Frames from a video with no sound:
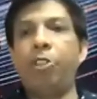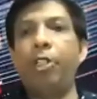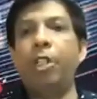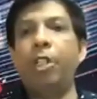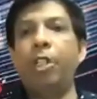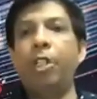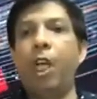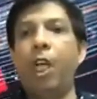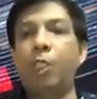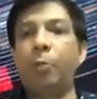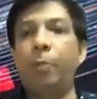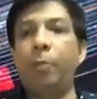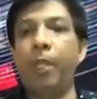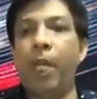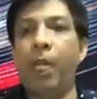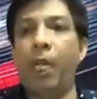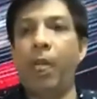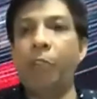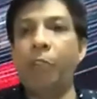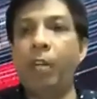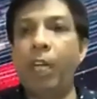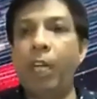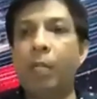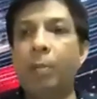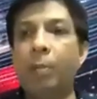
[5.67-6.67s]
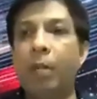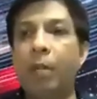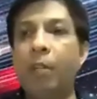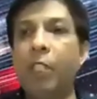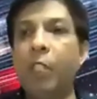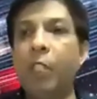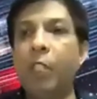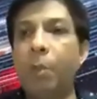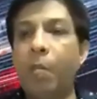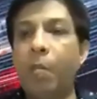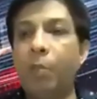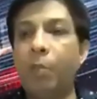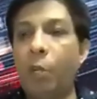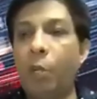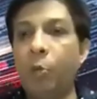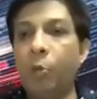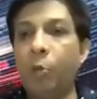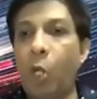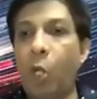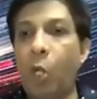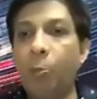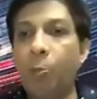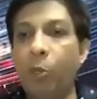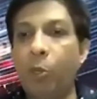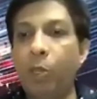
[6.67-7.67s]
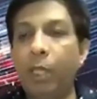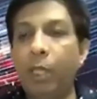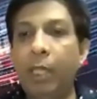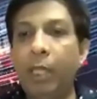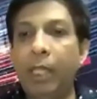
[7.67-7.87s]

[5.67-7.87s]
asked by advocate Pawan Kumar from Jaunpur.